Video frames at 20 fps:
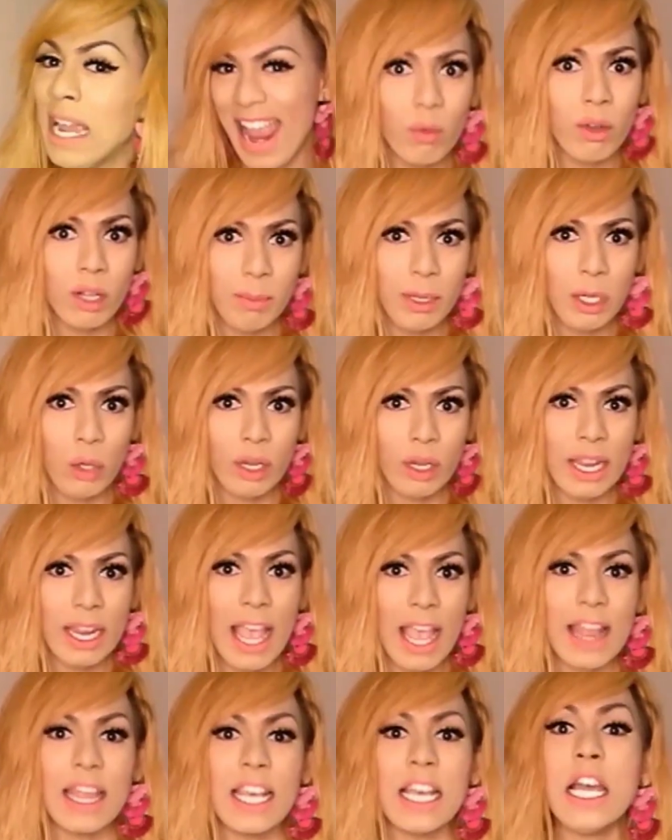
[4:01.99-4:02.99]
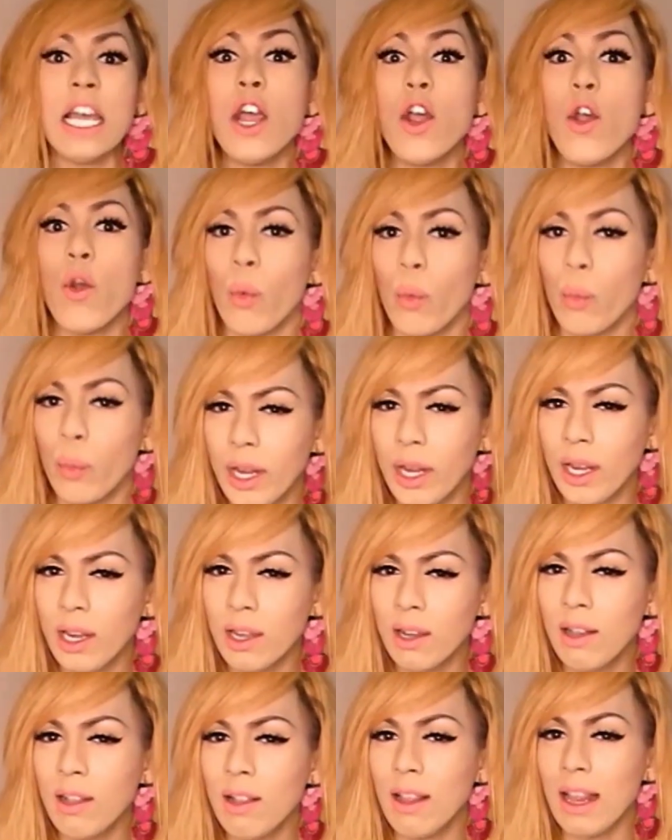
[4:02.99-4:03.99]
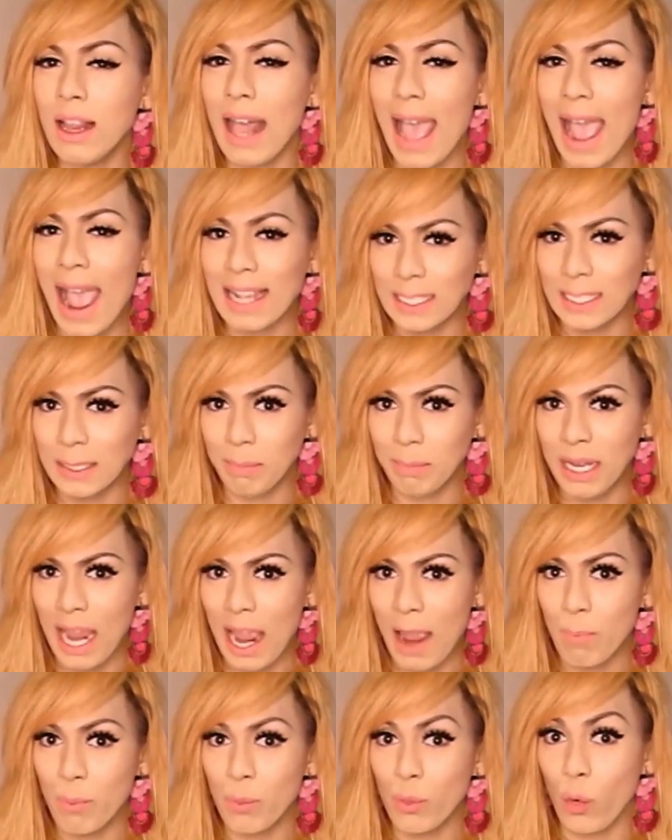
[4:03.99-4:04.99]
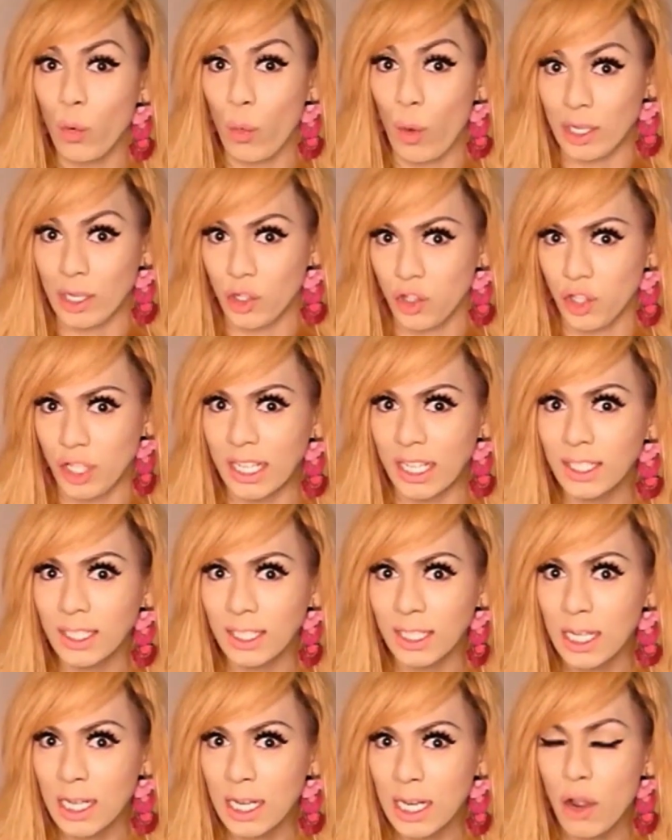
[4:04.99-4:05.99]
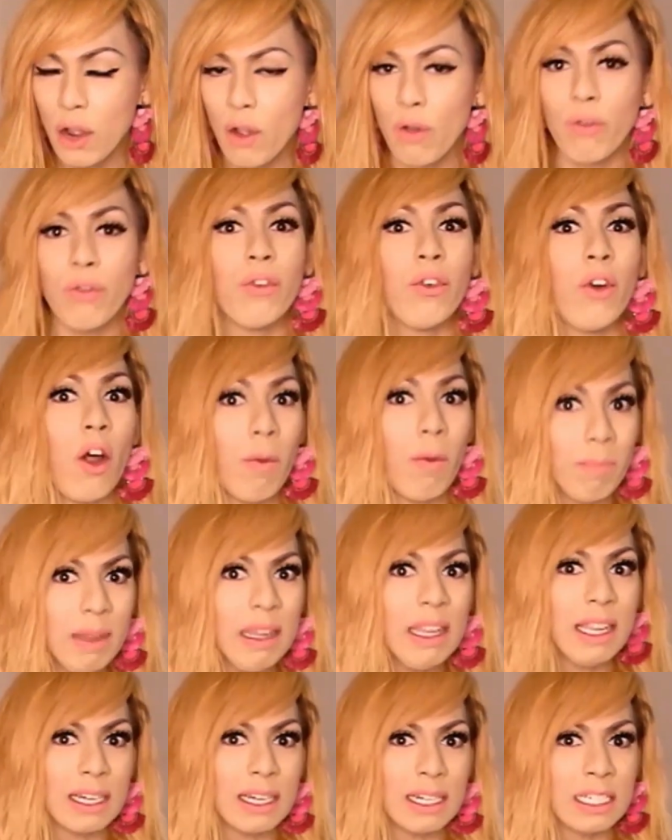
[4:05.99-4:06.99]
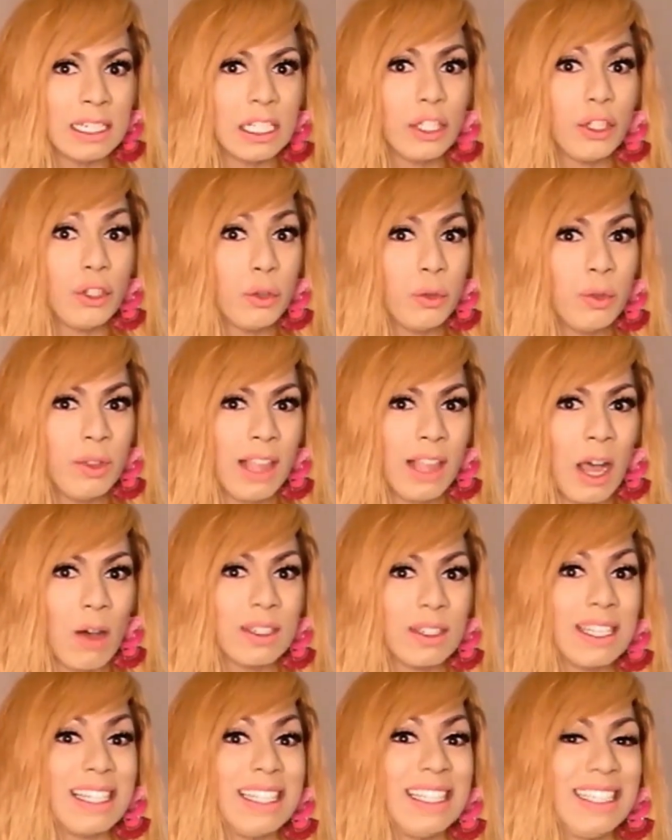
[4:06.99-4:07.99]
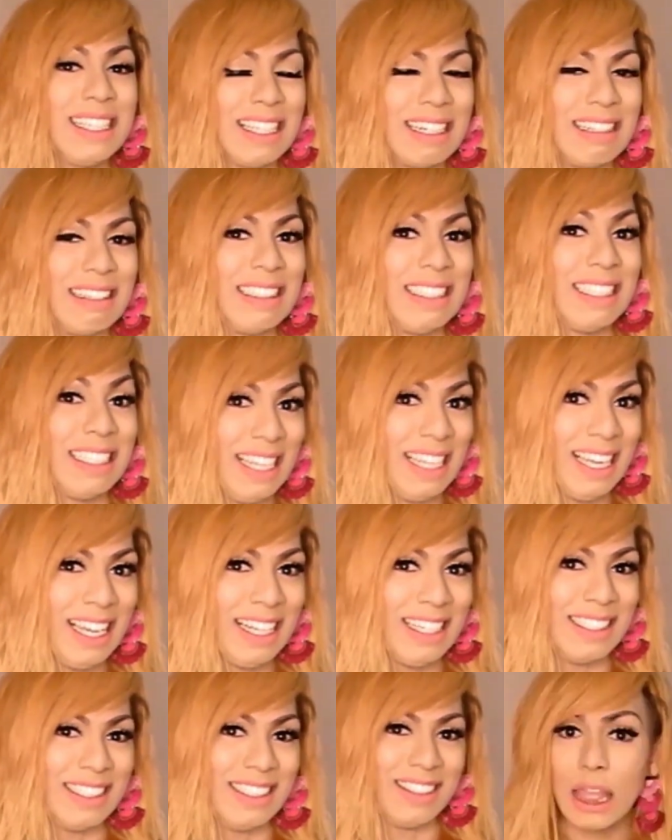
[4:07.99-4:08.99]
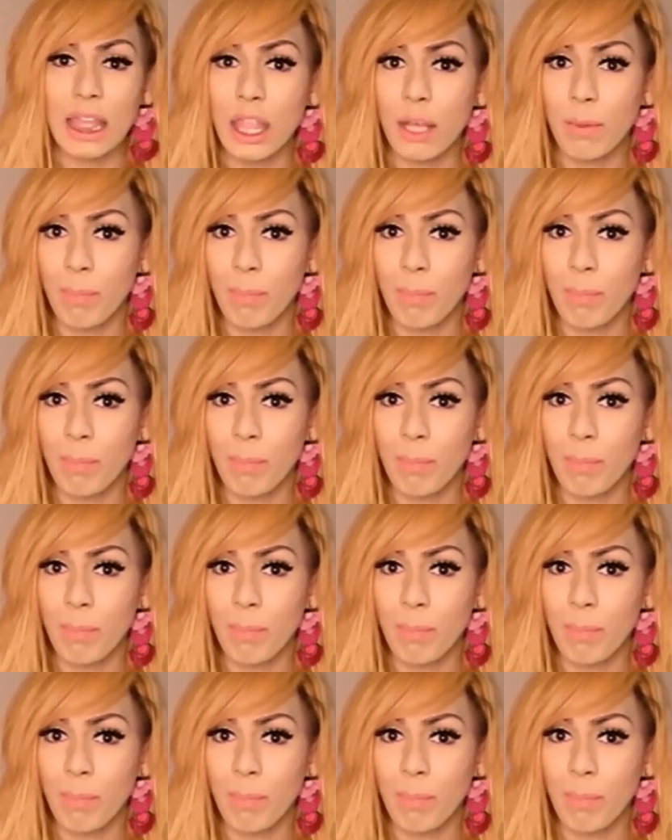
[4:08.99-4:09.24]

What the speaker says: We will be looking at the real SPM question from year 2013.